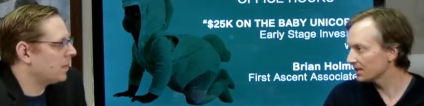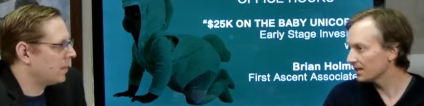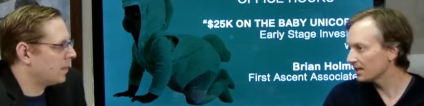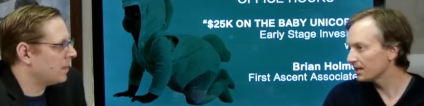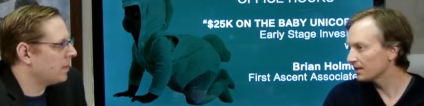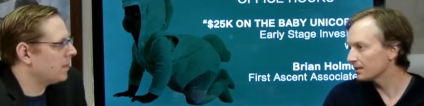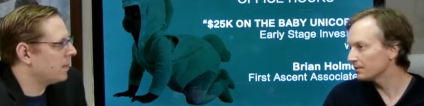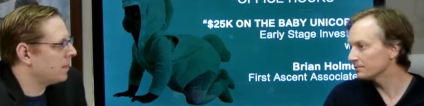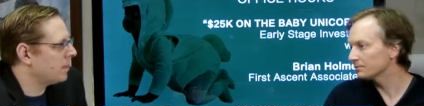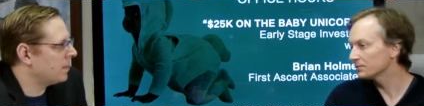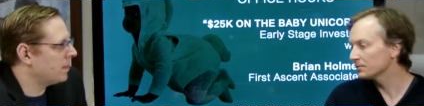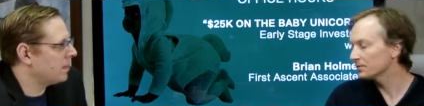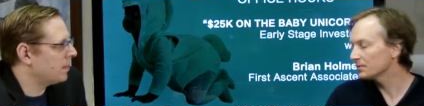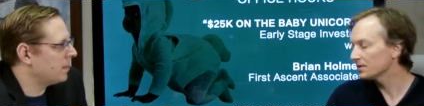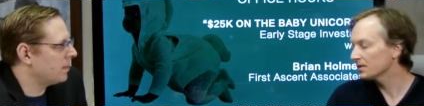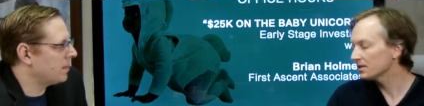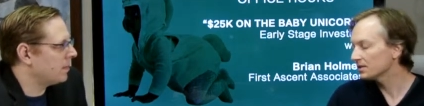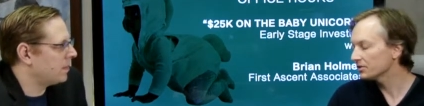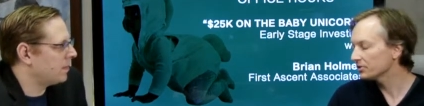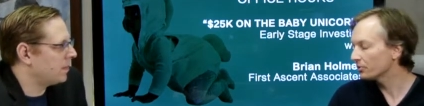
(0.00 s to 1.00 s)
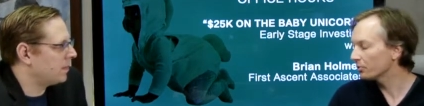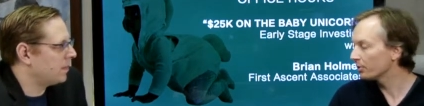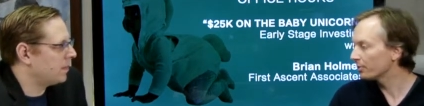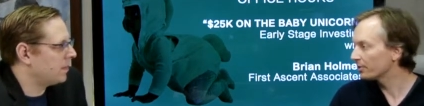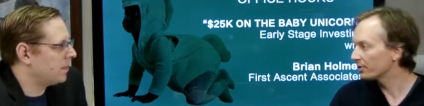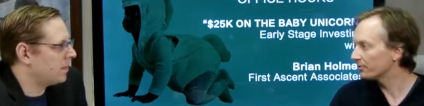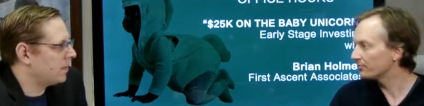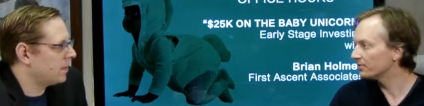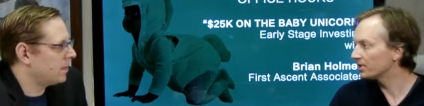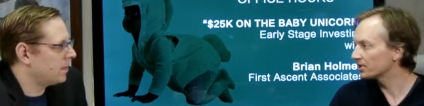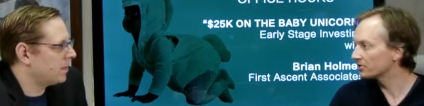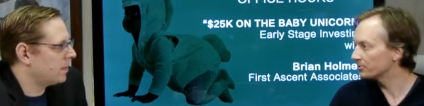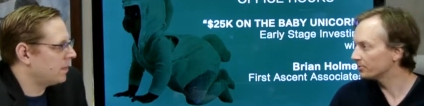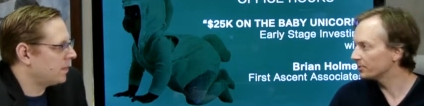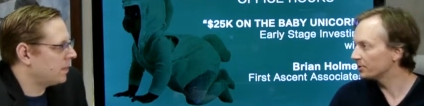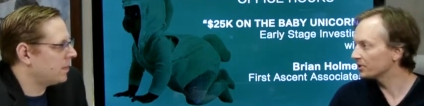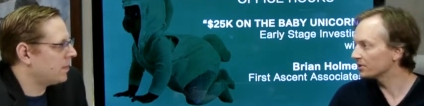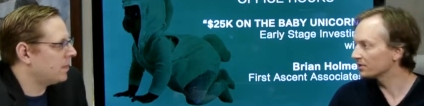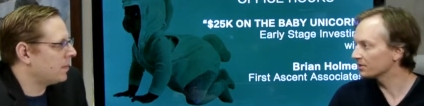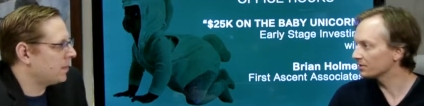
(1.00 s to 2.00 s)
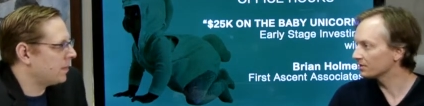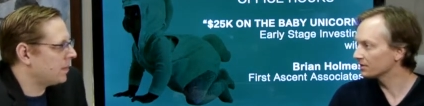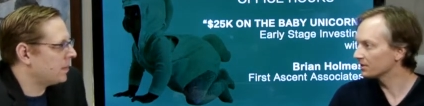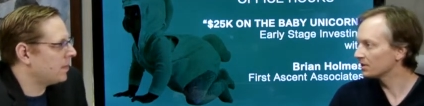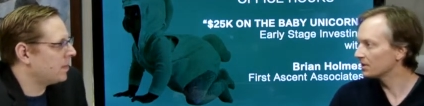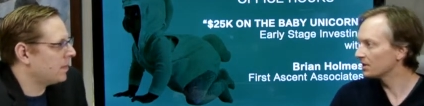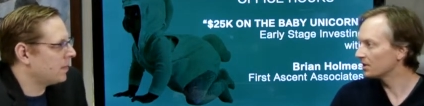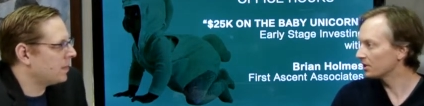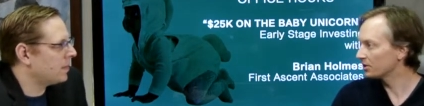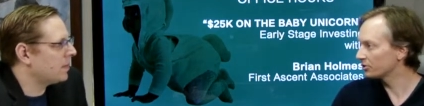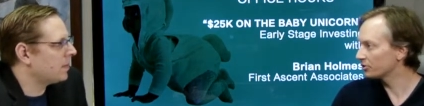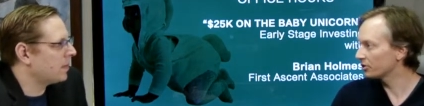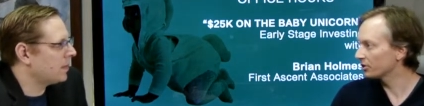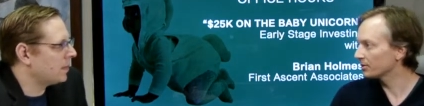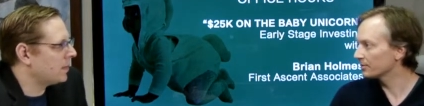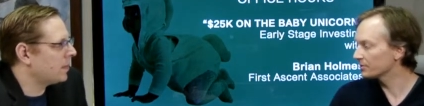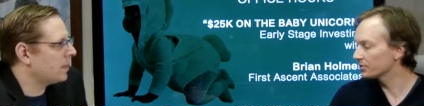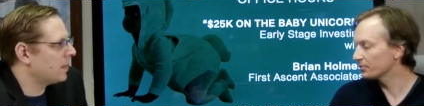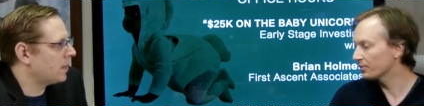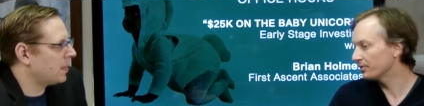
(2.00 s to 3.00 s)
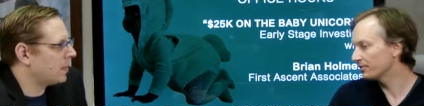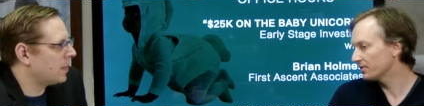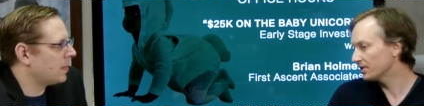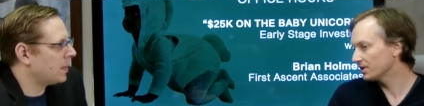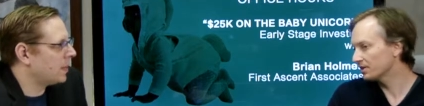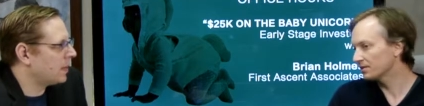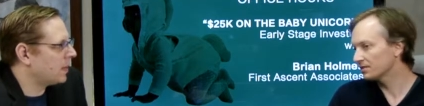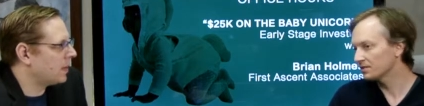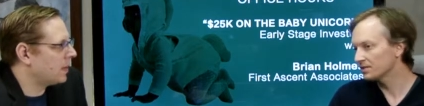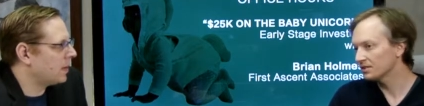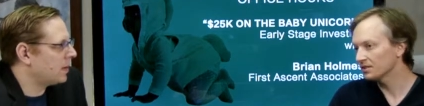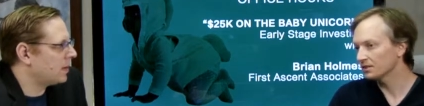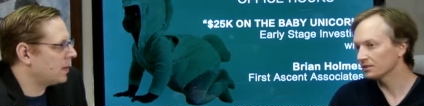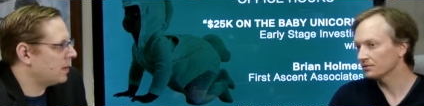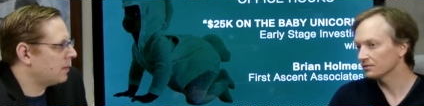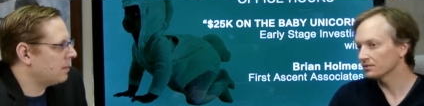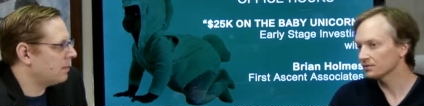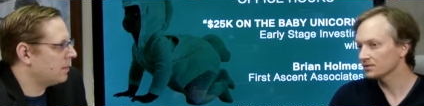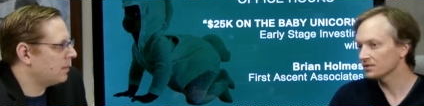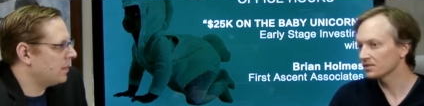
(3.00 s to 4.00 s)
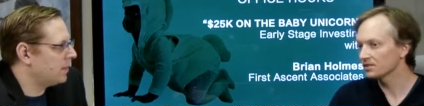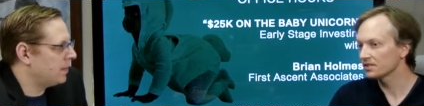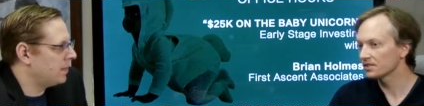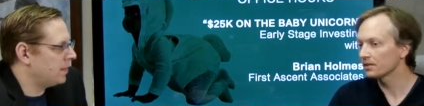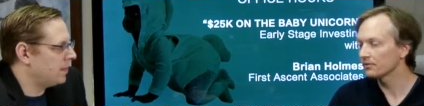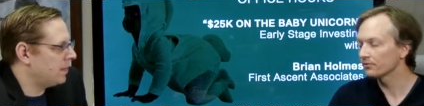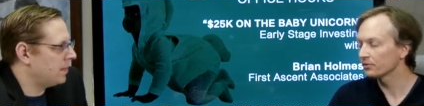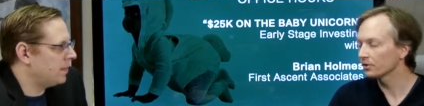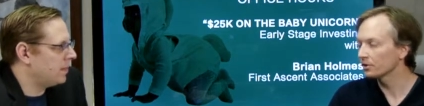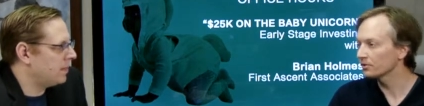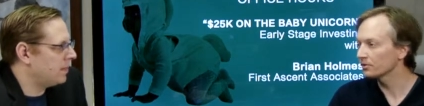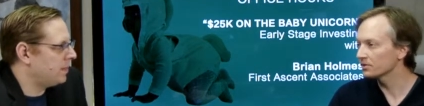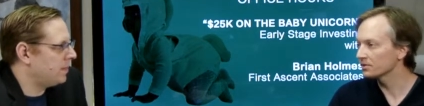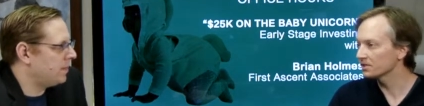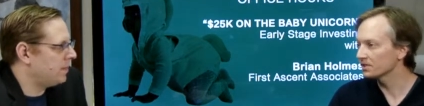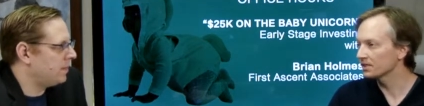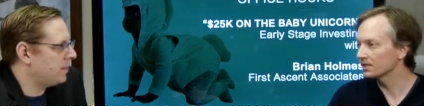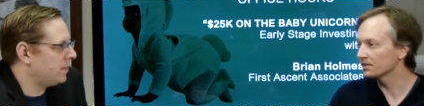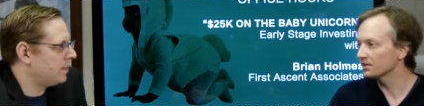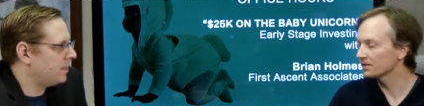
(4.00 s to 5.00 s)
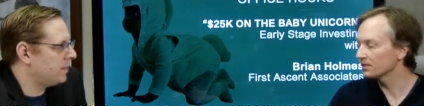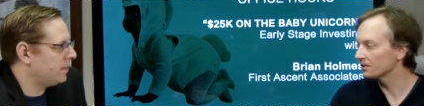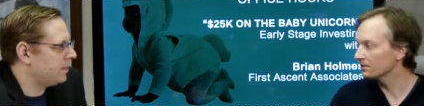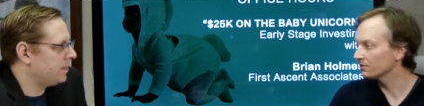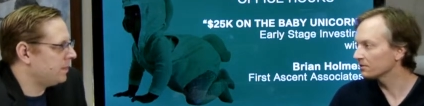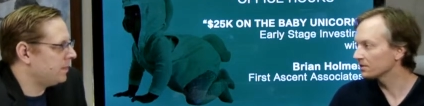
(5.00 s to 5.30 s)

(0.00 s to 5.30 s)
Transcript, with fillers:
Speaker 1: um, so we're pretty flexible on on terms. We've done you know safe notes and you know